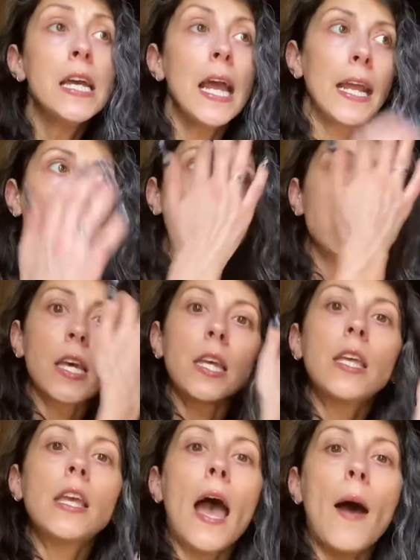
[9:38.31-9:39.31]
Yeah, but it's like,
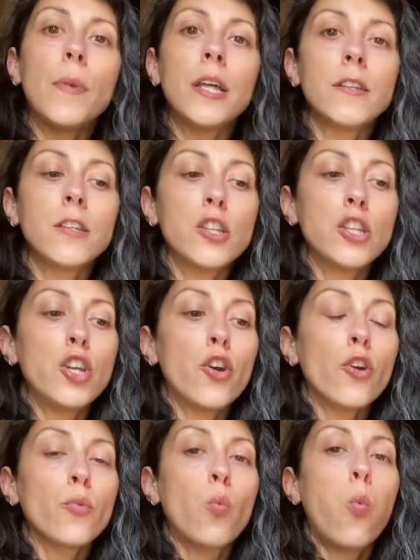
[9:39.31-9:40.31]
yeah, but
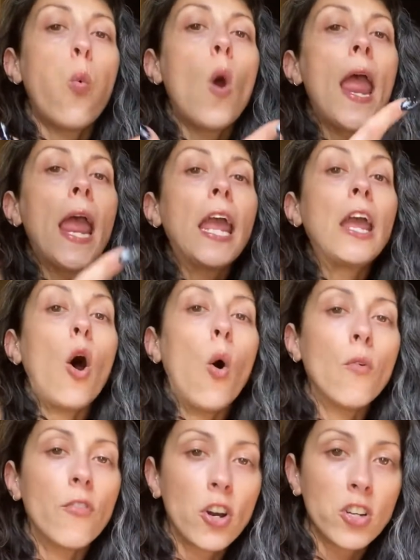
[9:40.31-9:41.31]
you're way
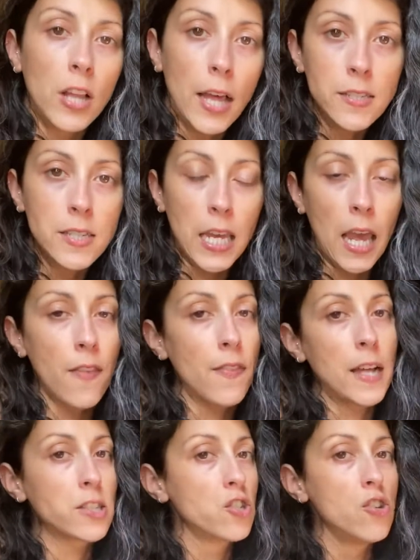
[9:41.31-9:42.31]
over cleansing it, and
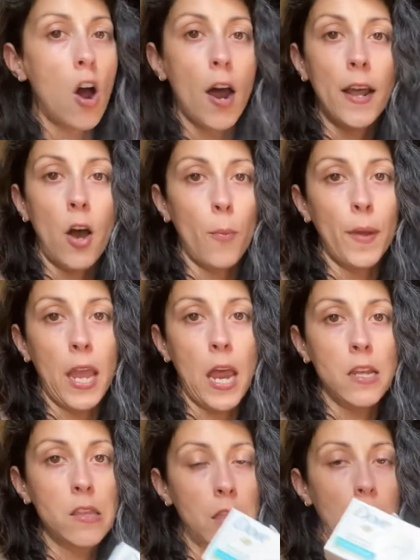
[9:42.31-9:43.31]
that's not helping
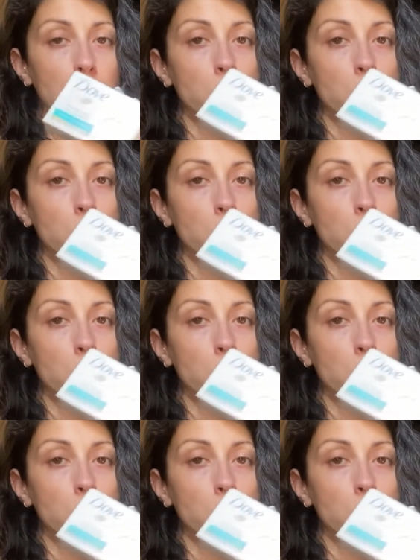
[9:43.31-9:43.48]
anything.